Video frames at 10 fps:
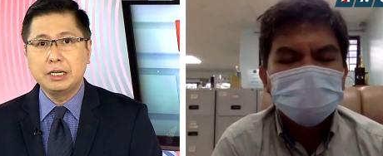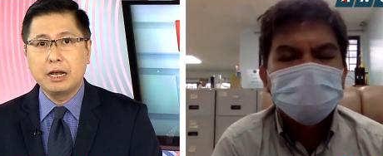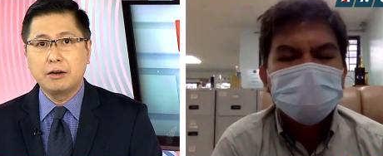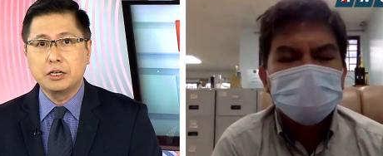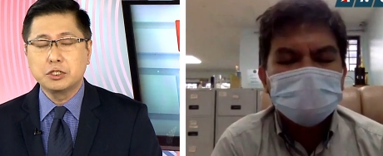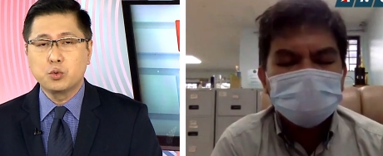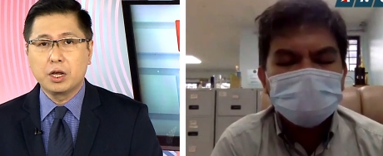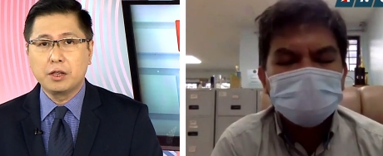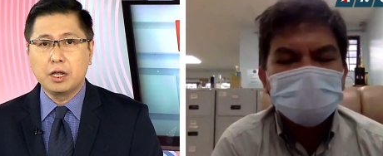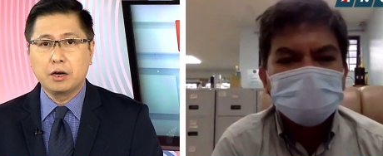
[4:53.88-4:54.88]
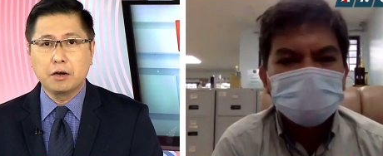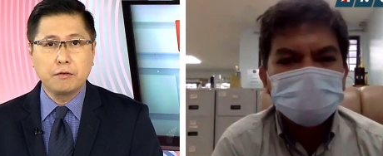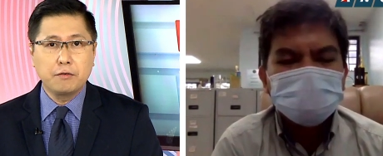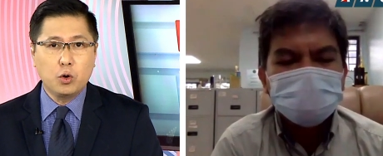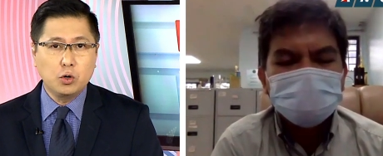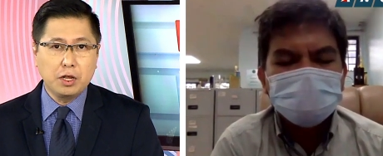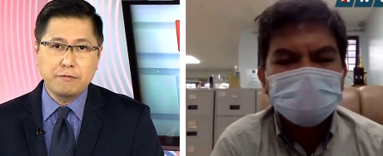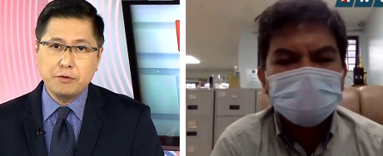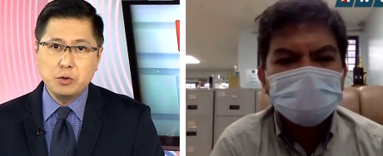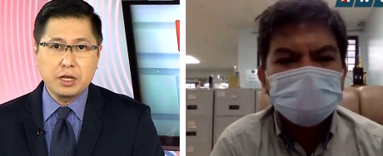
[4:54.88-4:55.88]
Speaker 1: in areas where there are
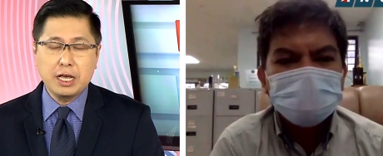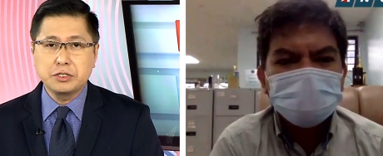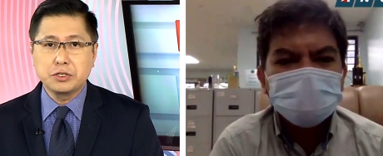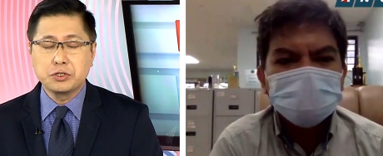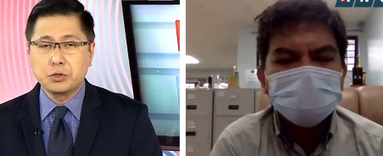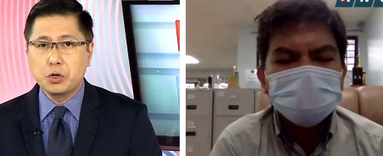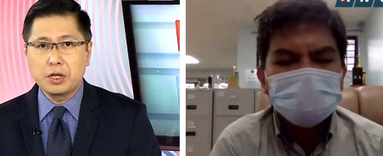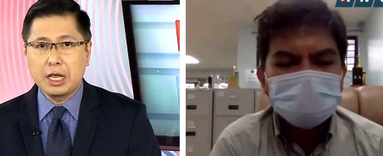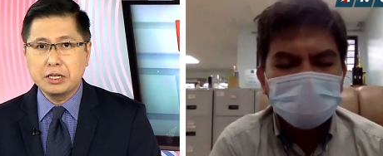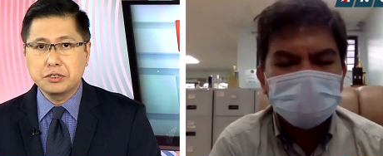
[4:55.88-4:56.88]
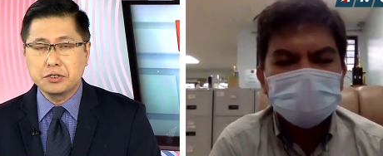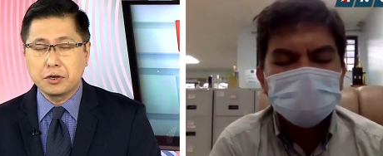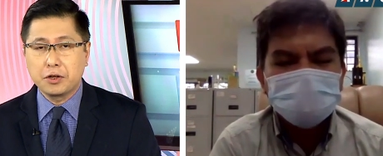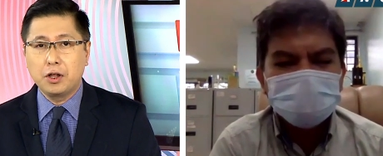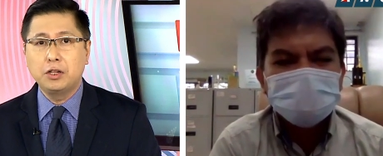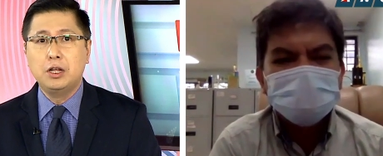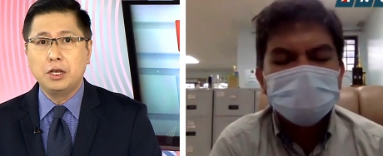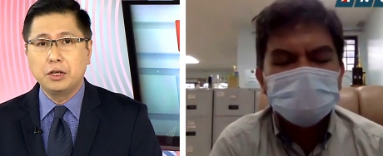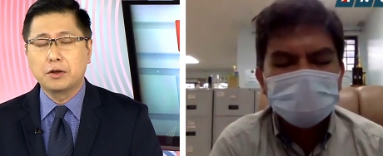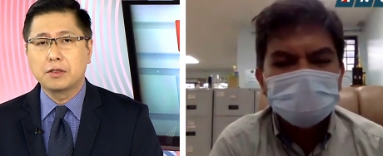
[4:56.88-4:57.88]
only a few cases or no cases at all.
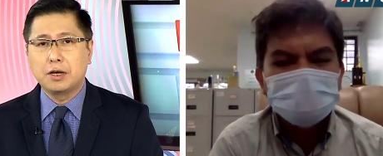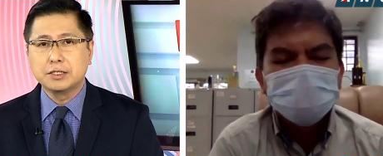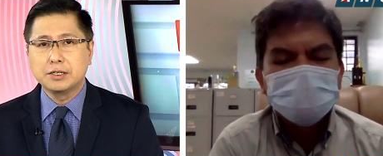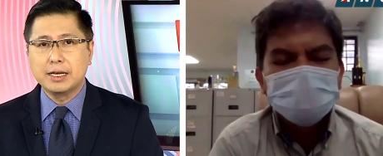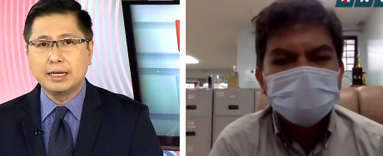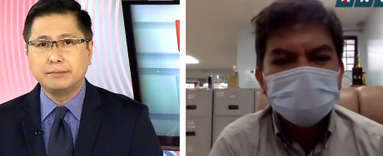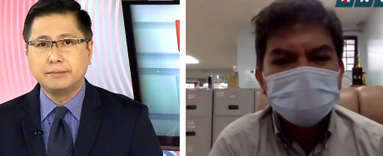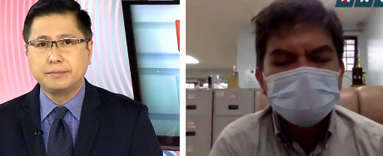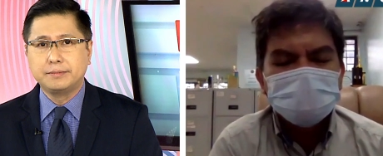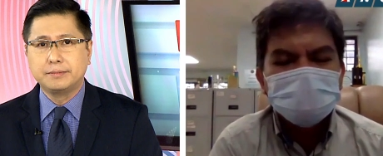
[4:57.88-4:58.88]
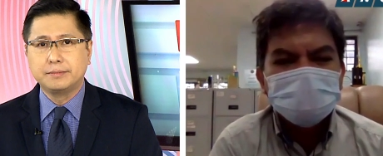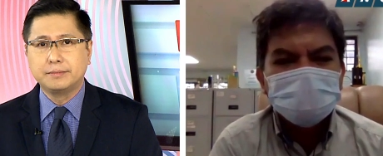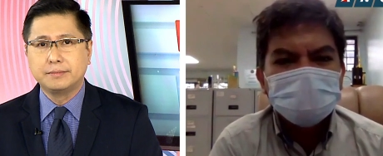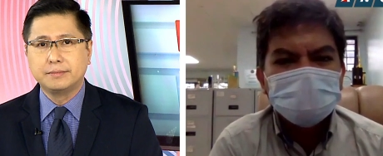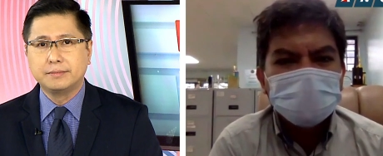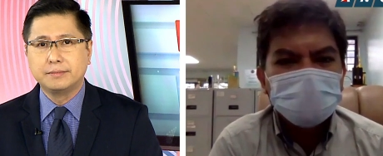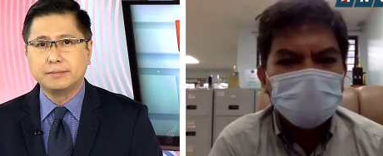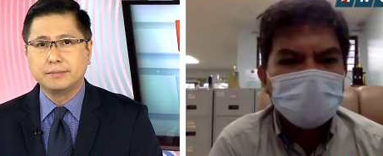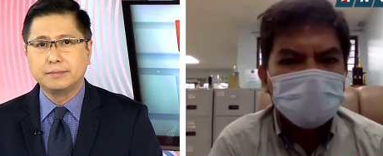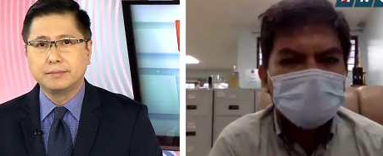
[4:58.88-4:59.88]
Your thoughts on that?
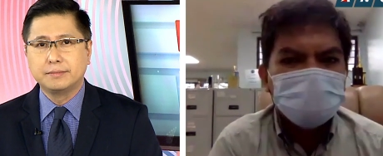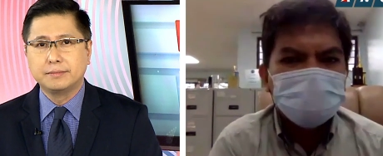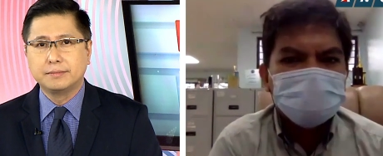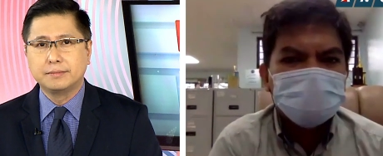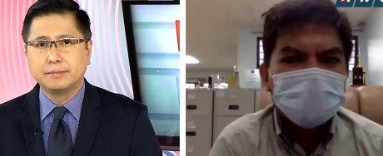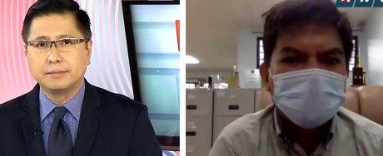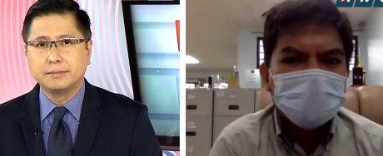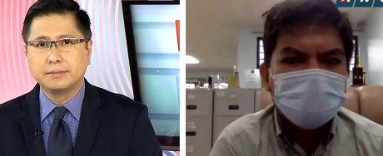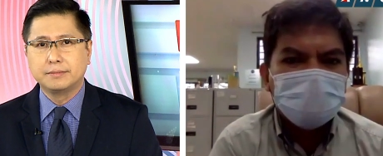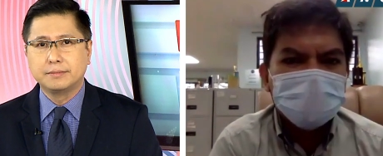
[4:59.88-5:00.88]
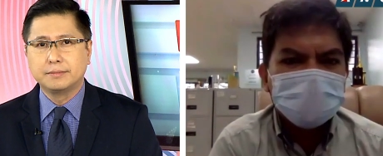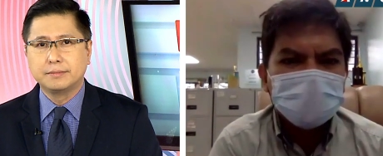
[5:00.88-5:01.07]
Speaker 2: Well, if if these are